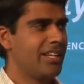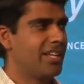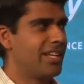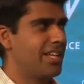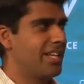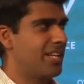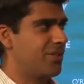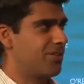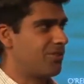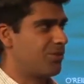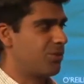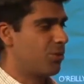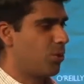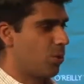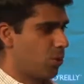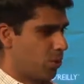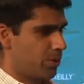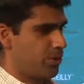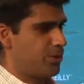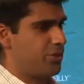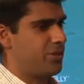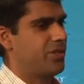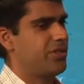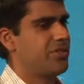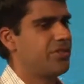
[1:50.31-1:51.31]
it's
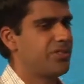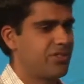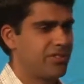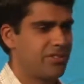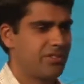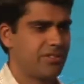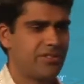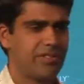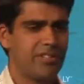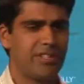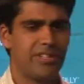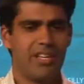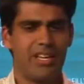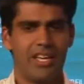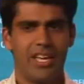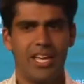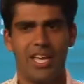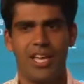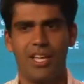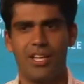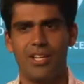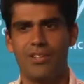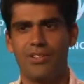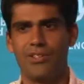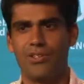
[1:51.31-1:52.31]
gorgeous,
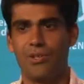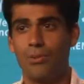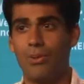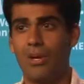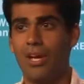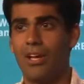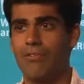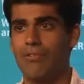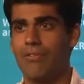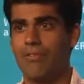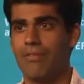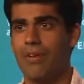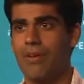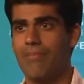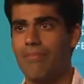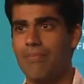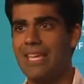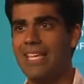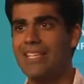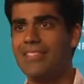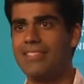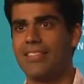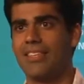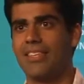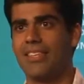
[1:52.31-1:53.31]
and you have
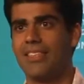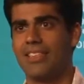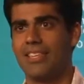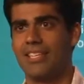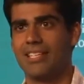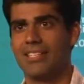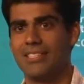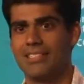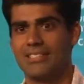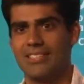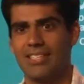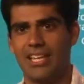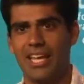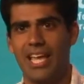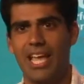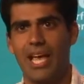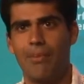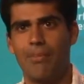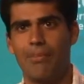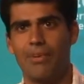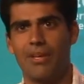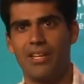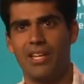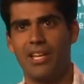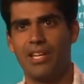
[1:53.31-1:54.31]
amazing things that
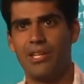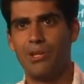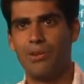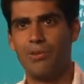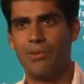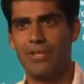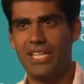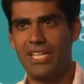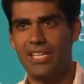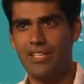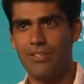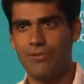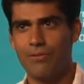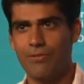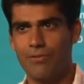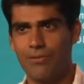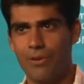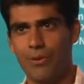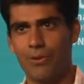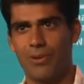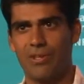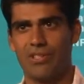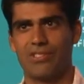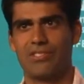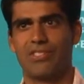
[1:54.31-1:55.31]
happen, and you need to
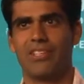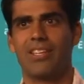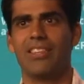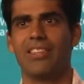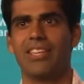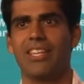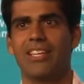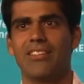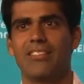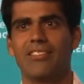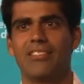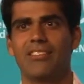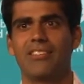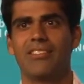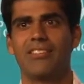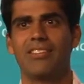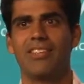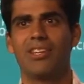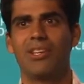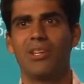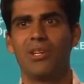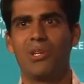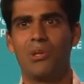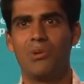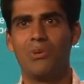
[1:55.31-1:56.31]
focus on this.
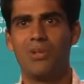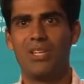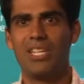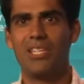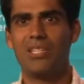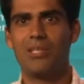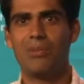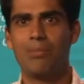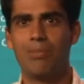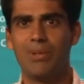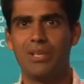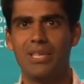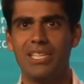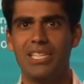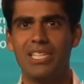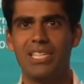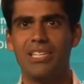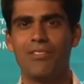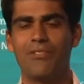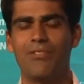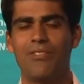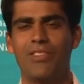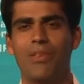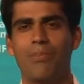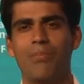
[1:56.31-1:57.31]
You need to
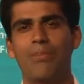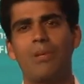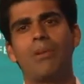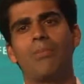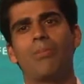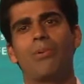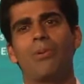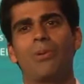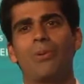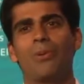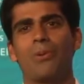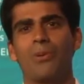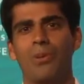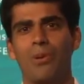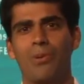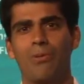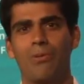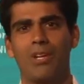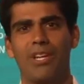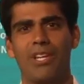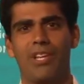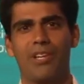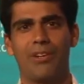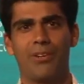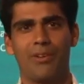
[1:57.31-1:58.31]
believe in the people who are
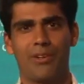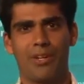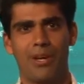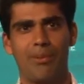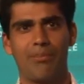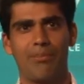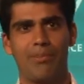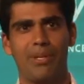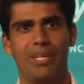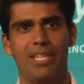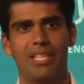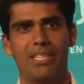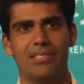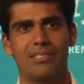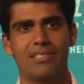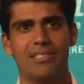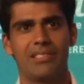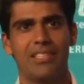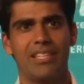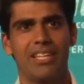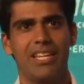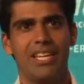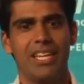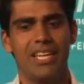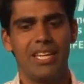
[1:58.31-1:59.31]
running your companies.
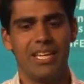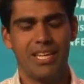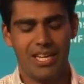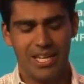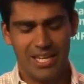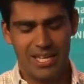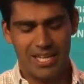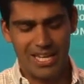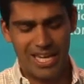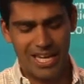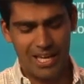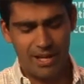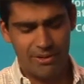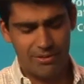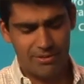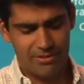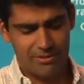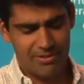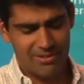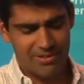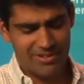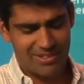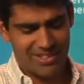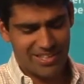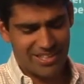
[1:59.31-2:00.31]

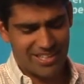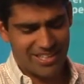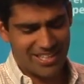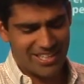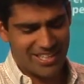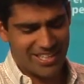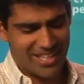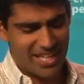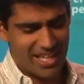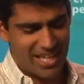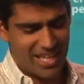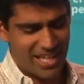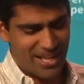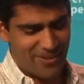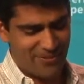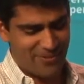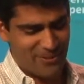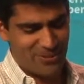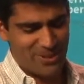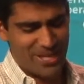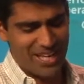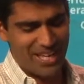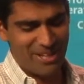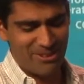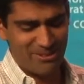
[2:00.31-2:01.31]
Now, if
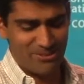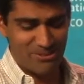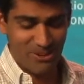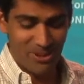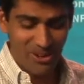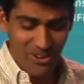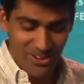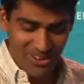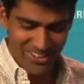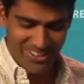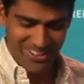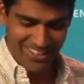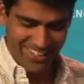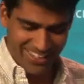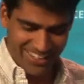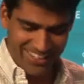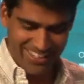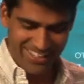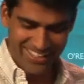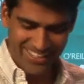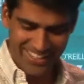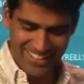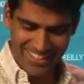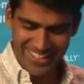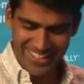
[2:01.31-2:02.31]
you get it wrong,